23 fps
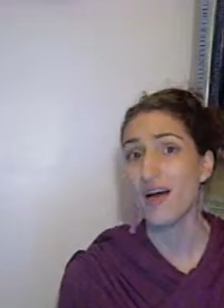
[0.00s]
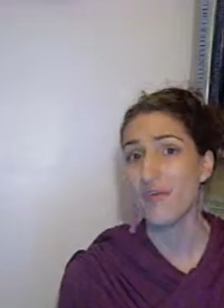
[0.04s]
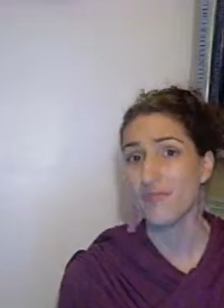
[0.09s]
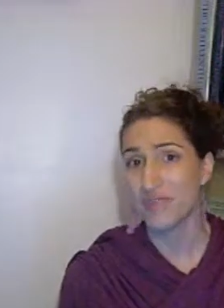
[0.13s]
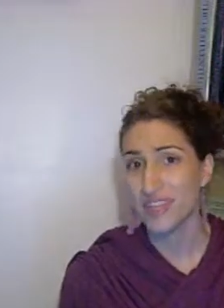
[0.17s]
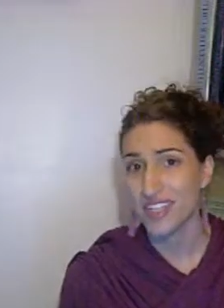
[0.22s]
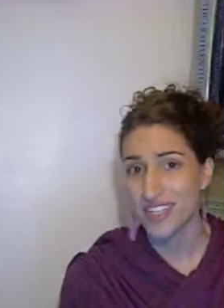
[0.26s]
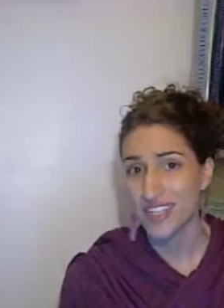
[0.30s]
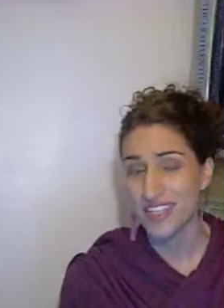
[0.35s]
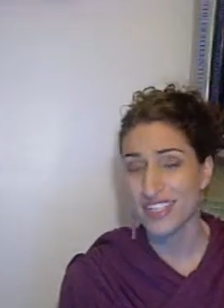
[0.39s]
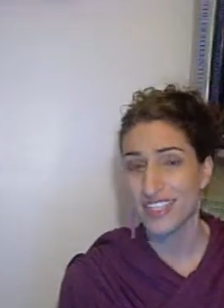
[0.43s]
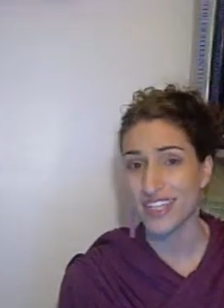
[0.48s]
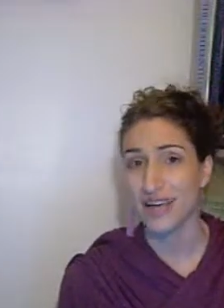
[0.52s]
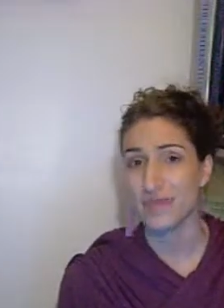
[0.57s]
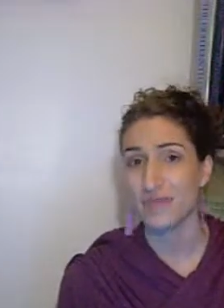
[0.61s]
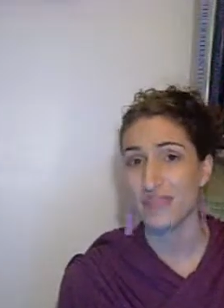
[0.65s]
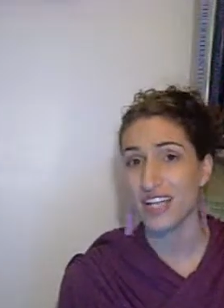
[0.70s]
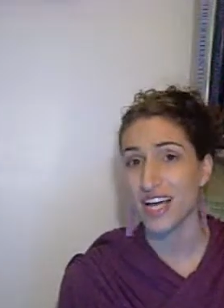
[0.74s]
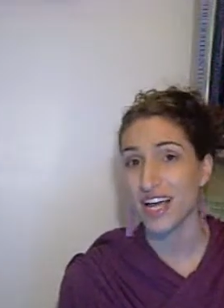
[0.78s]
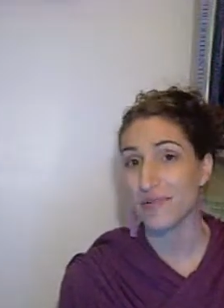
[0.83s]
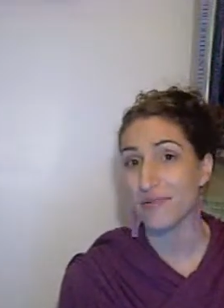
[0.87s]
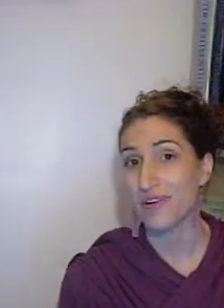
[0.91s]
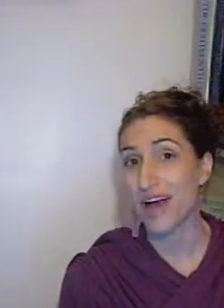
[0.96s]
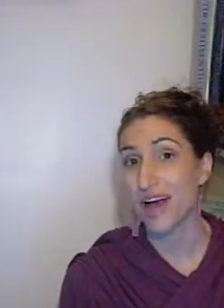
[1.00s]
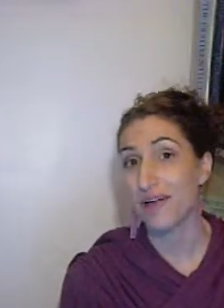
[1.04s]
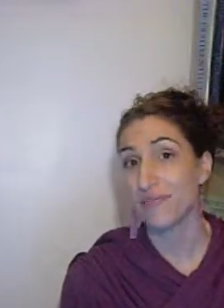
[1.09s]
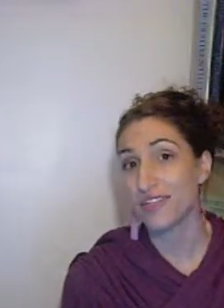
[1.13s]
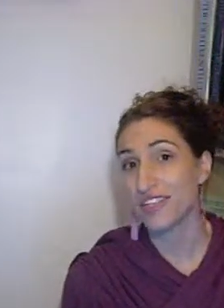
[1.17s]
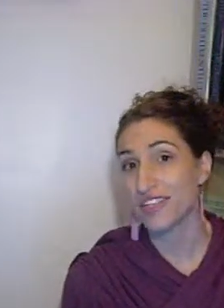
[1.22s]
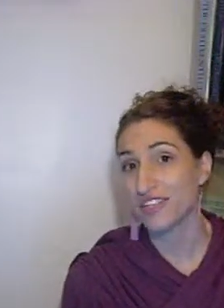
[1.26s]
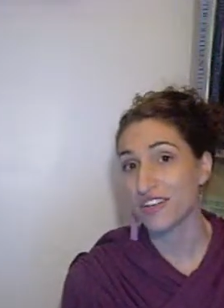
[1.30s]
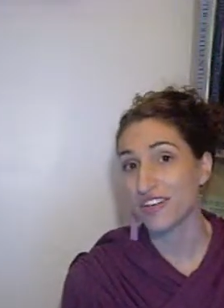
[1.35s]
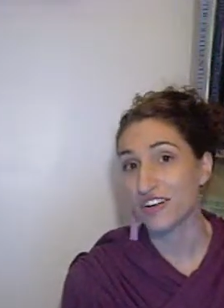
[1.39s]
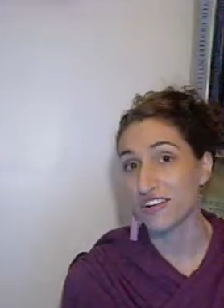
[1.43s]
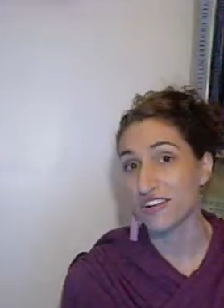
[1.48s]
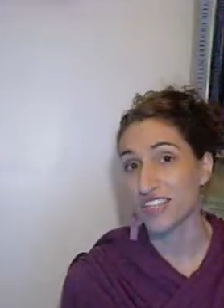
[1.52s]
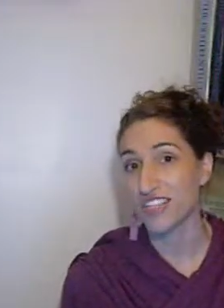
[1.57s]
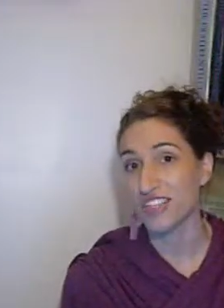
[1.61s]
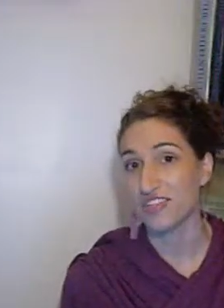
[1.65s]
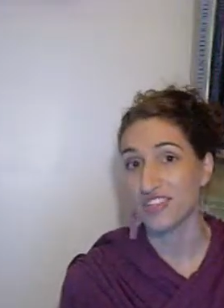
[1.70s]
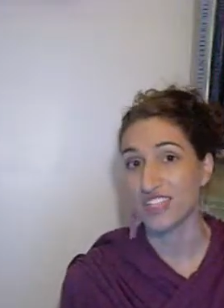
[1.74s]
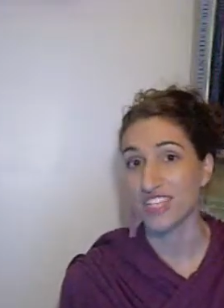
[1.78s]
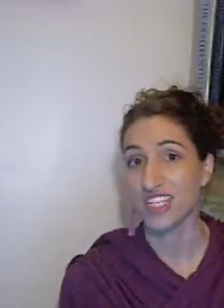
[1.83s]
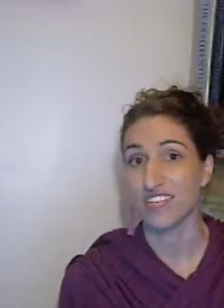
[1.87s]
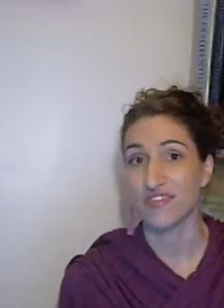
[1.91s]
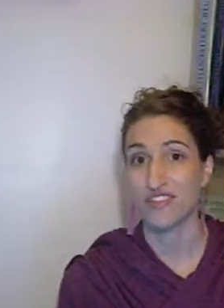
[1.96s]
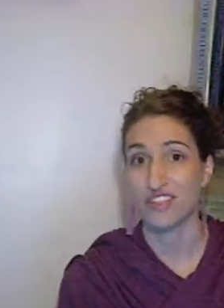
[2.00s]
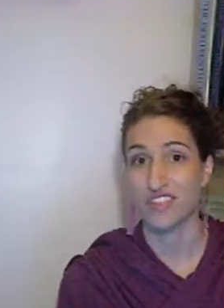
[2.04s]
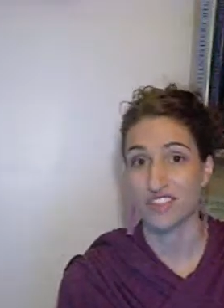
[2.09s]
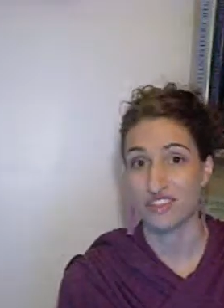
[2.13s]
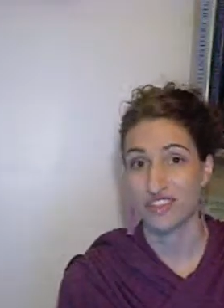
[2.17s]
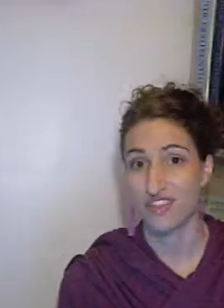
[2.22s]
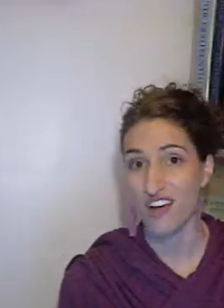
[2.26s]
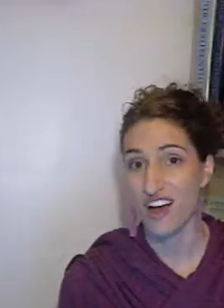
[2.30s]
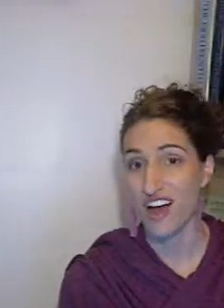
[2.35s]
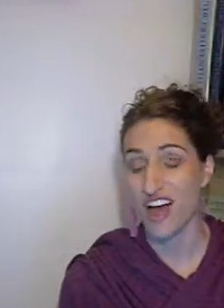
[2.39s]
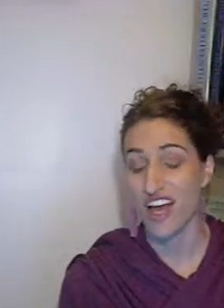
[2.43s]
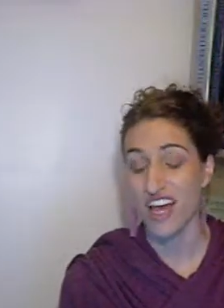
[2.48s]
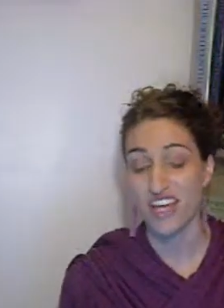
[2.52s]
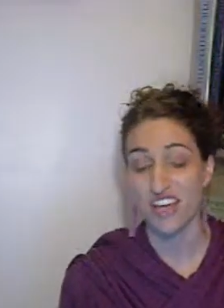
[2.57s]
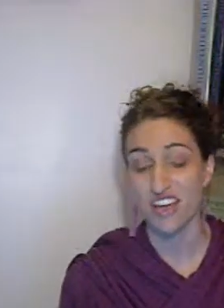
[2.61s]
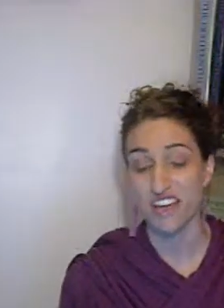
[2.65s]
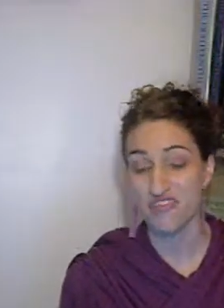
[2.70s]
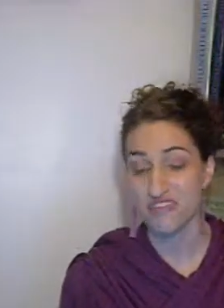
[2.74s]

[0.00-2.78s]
But at the same time, I would encourage you to give it a try,